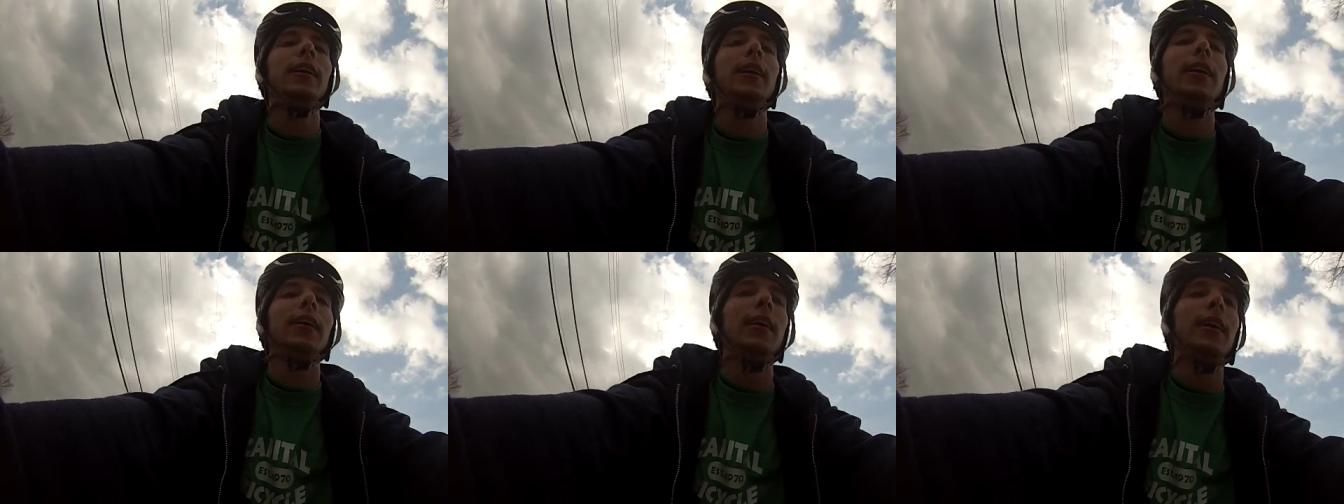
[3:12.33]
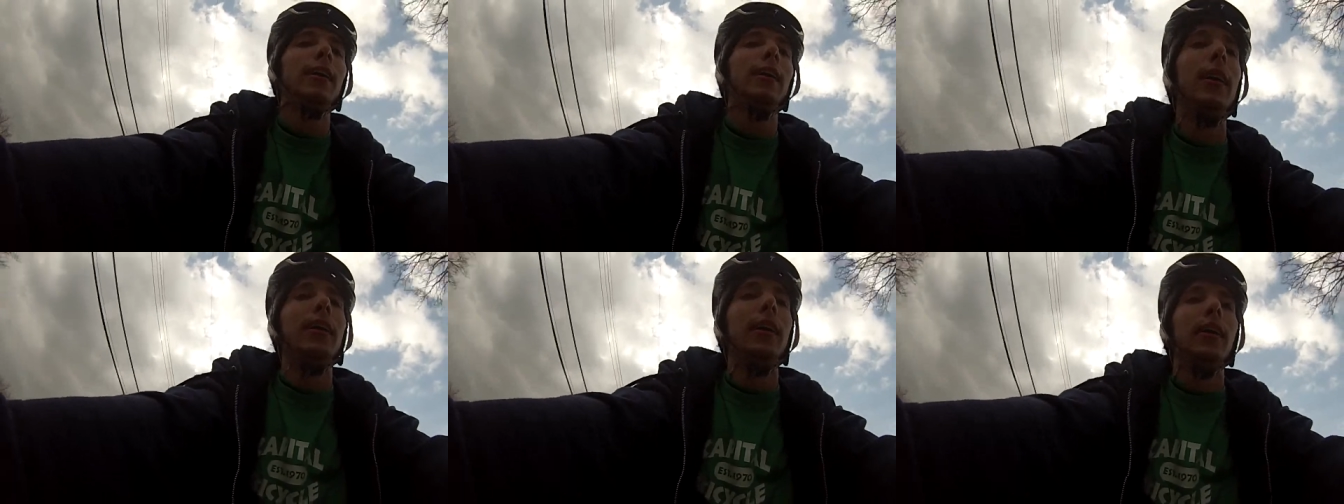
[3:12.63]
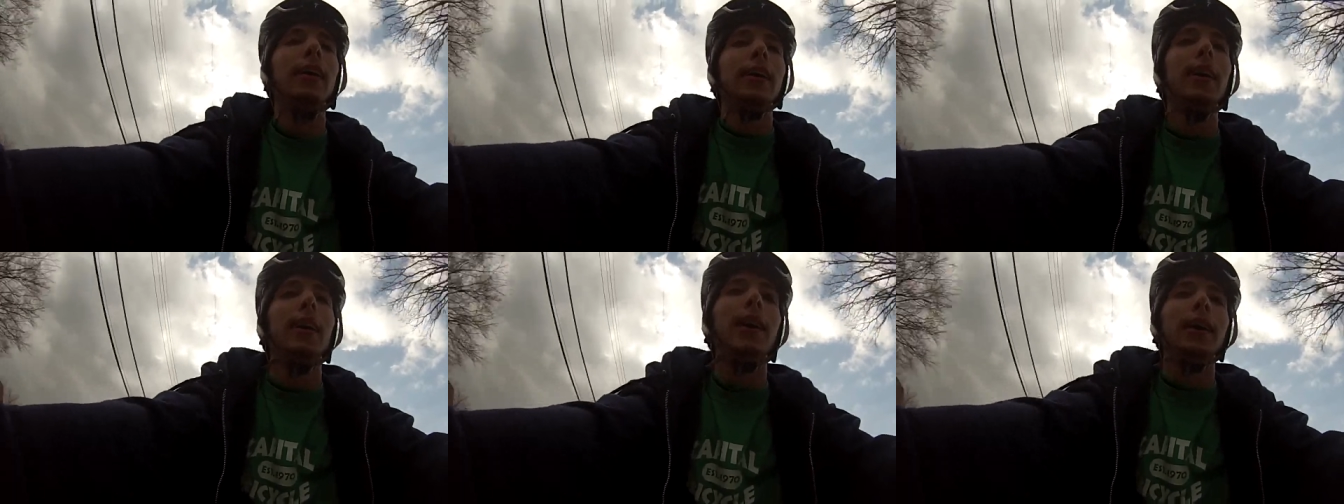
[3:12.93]
I look
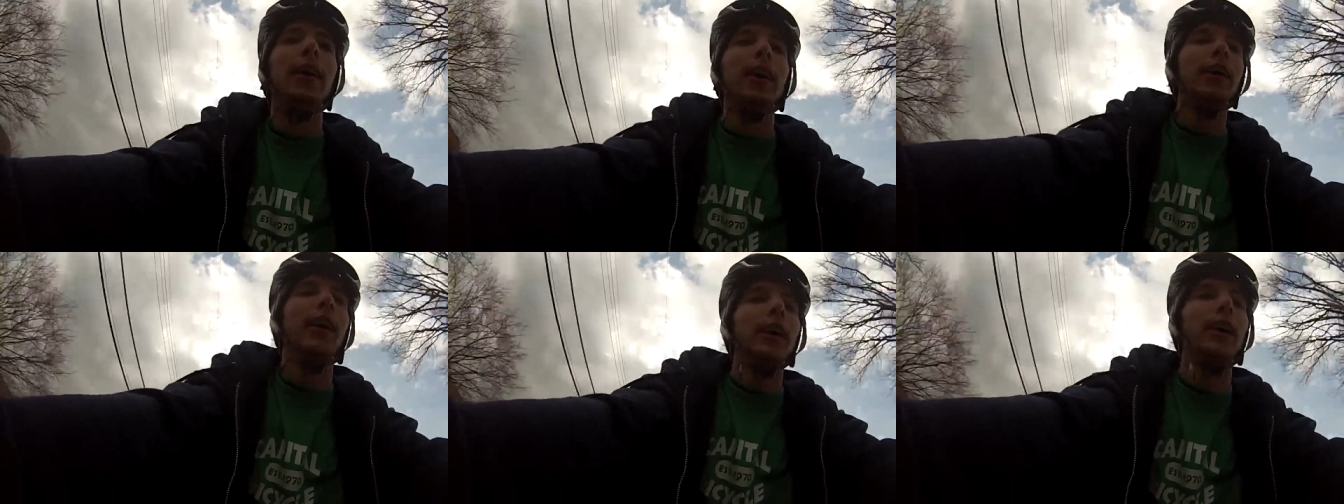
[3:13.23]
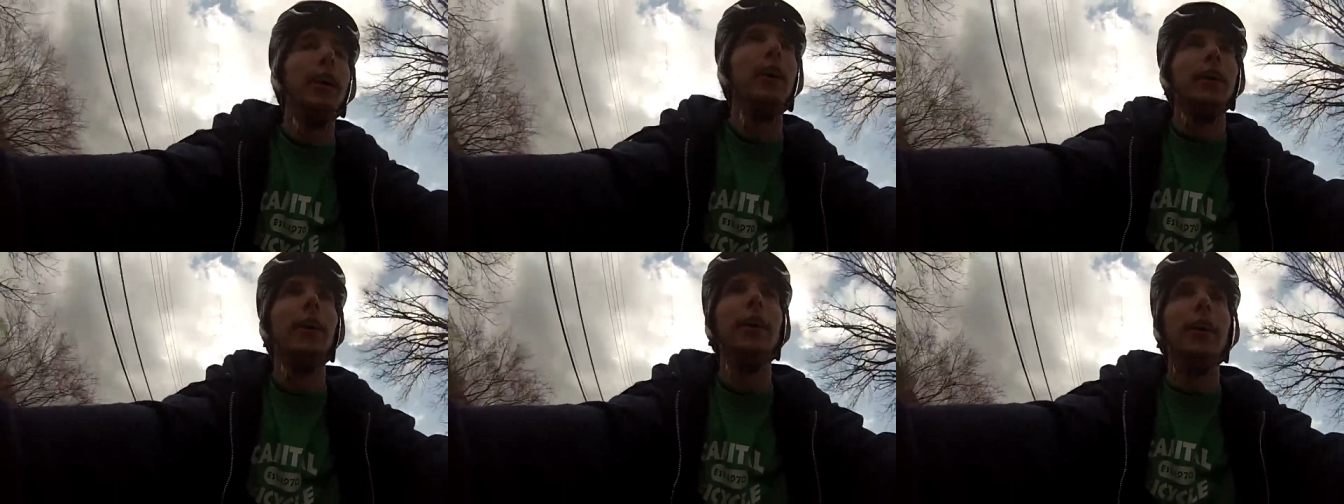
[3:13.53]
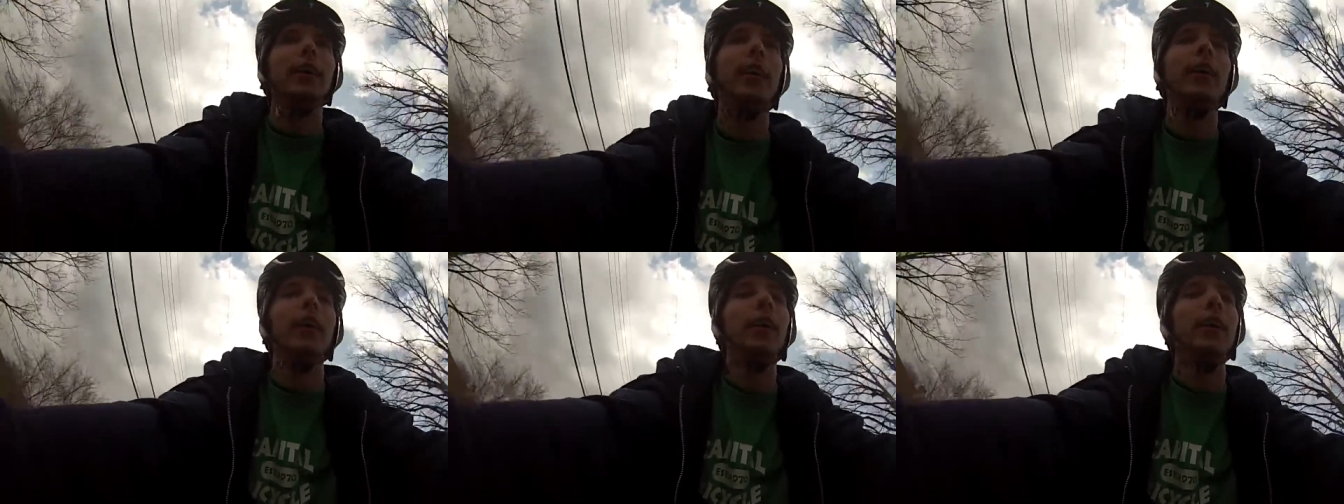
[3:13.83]
forward to,
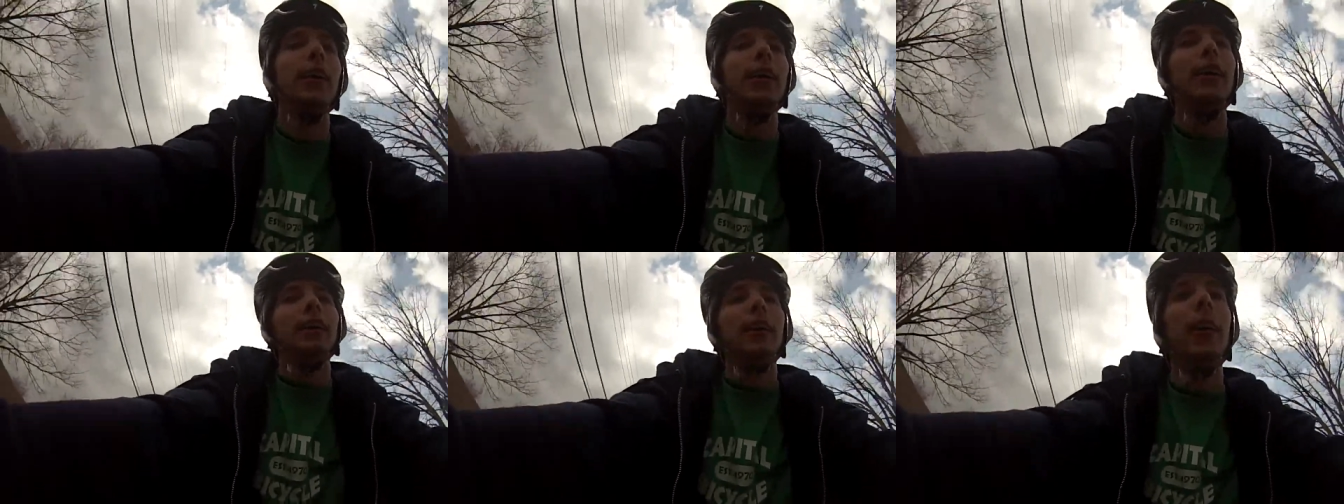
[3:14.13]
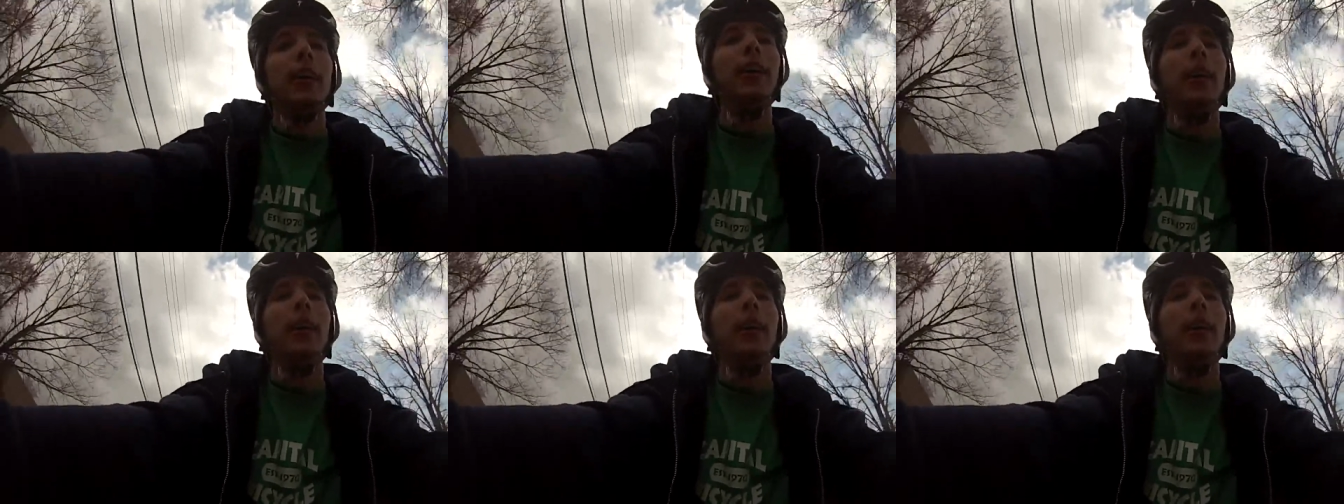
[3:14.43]
uh,